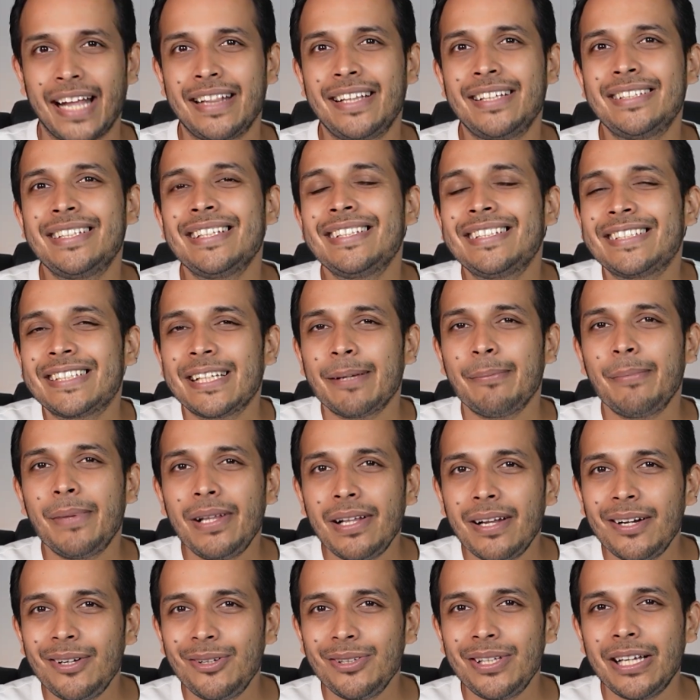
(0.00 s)
And this is
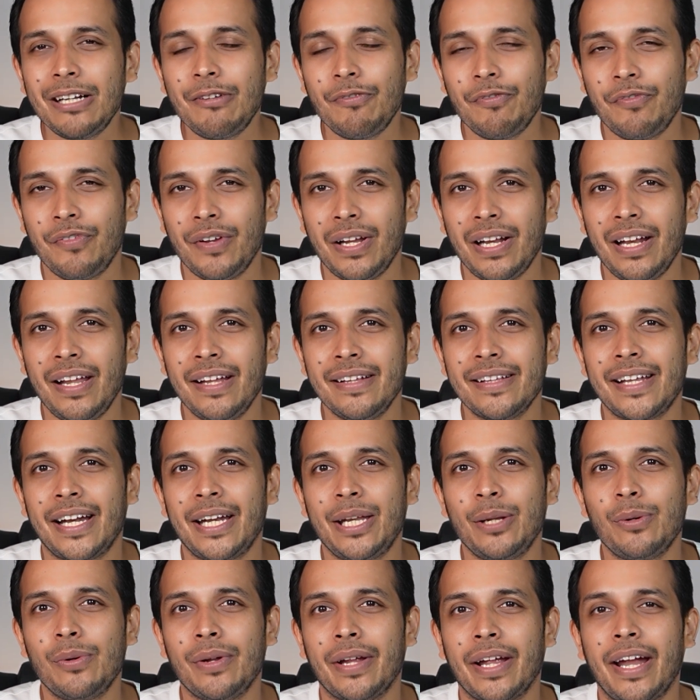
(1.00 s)
similar to that feeling
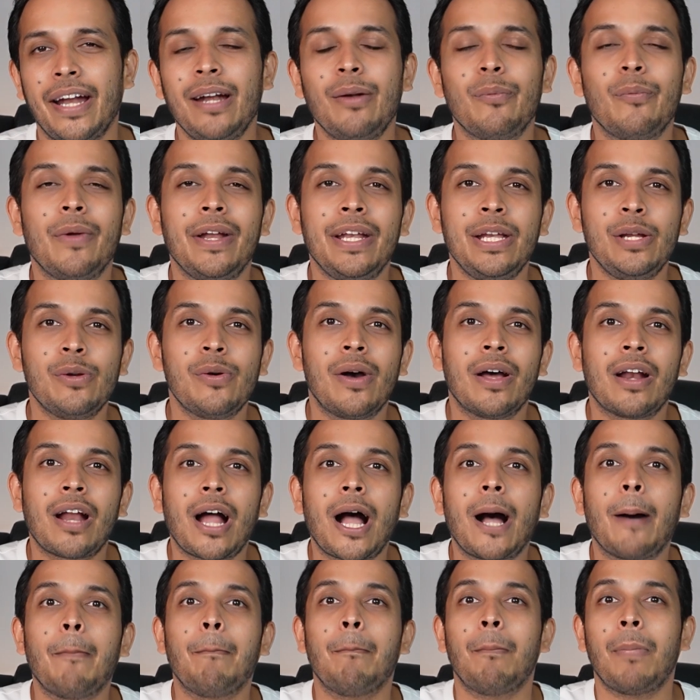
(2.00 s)
that you get when you are
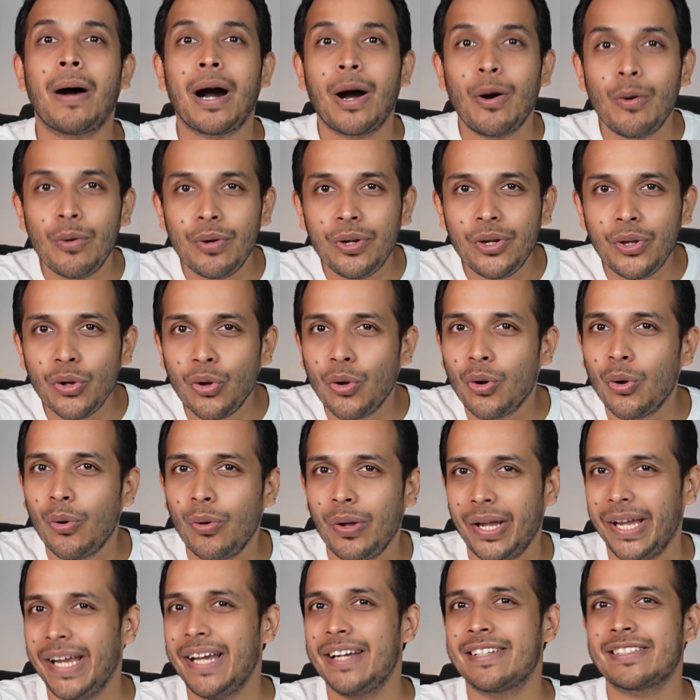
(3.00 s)
about to
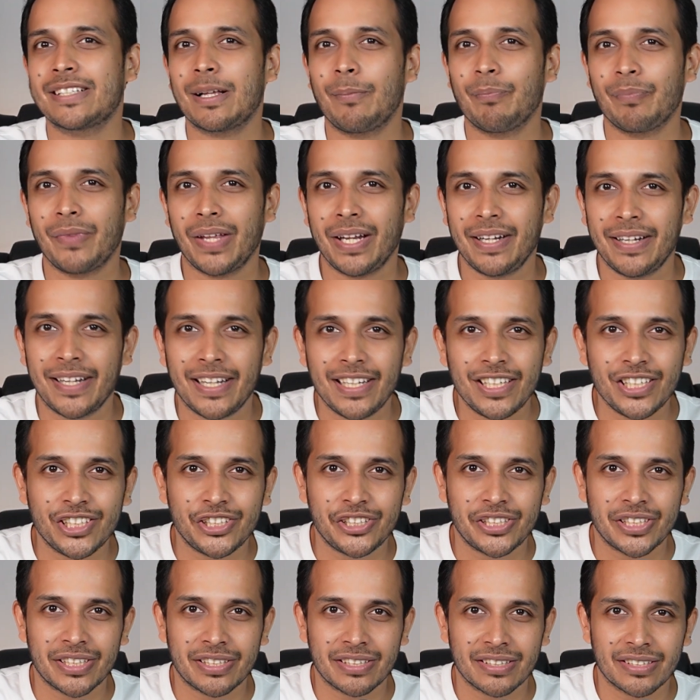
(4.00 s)
go eat something
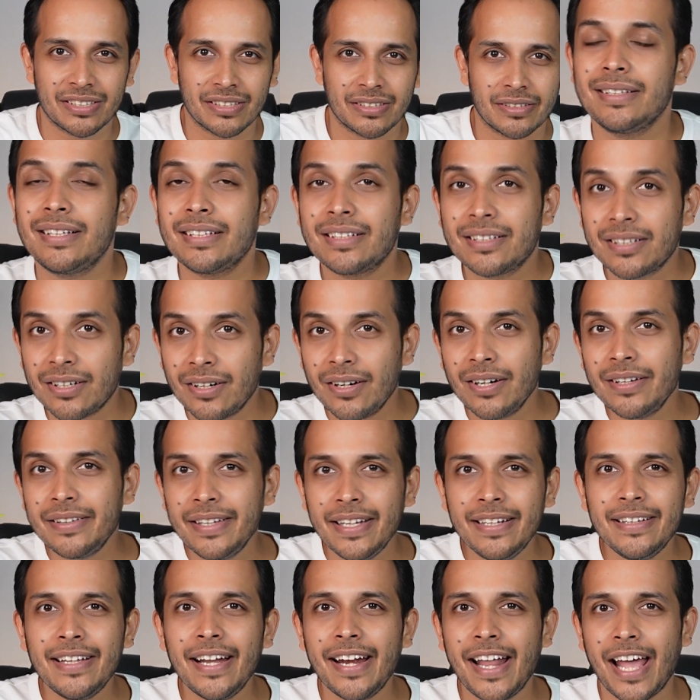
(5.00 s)
delicious. The third
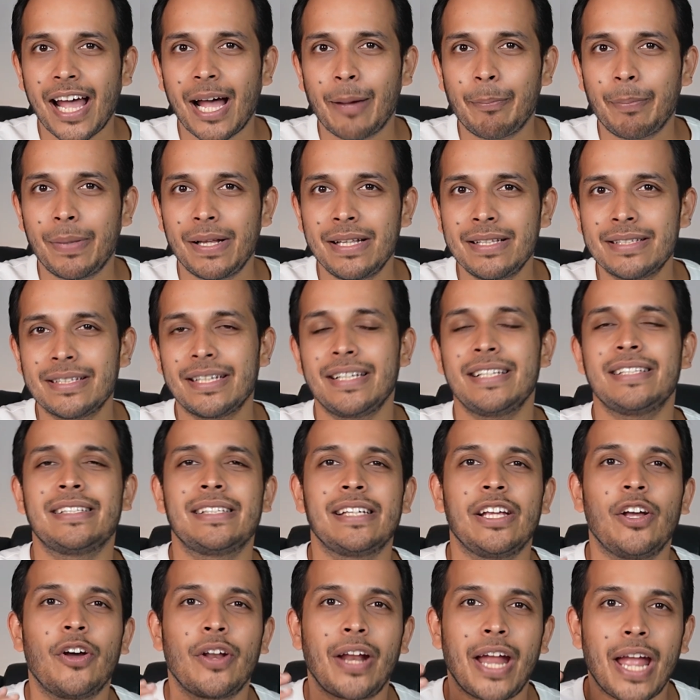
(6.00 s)
thing that happens
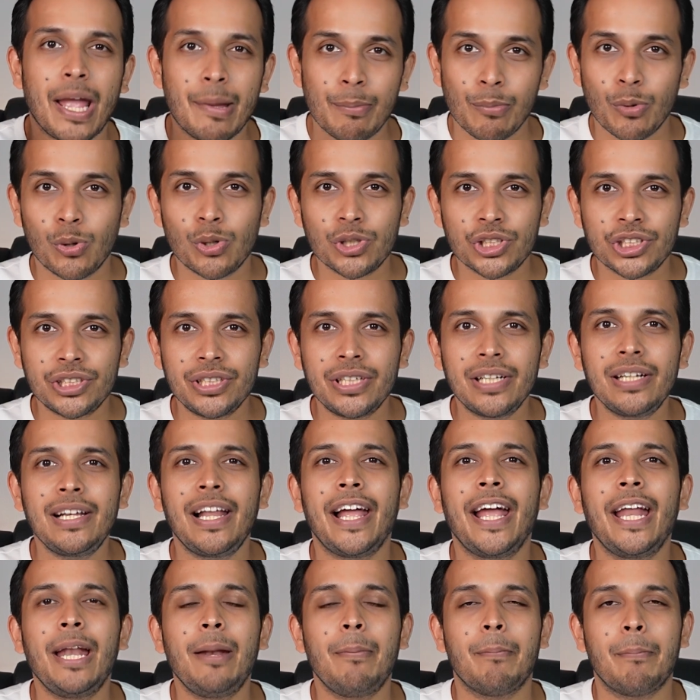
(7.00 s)
is your emotional
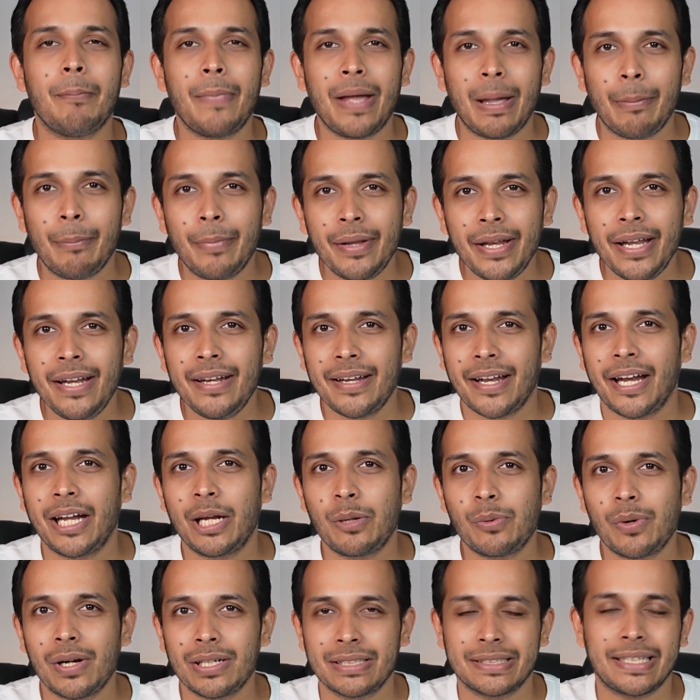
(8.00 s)
and memory network
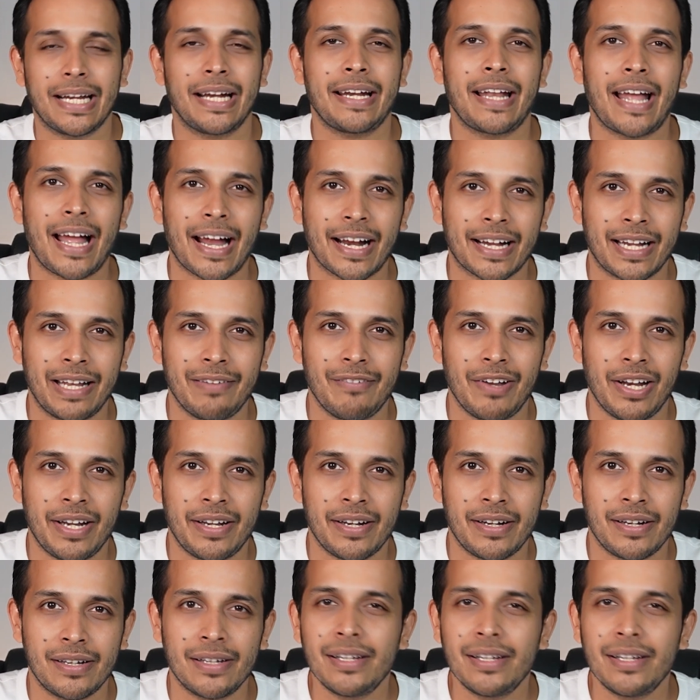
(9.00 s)
networks get activated.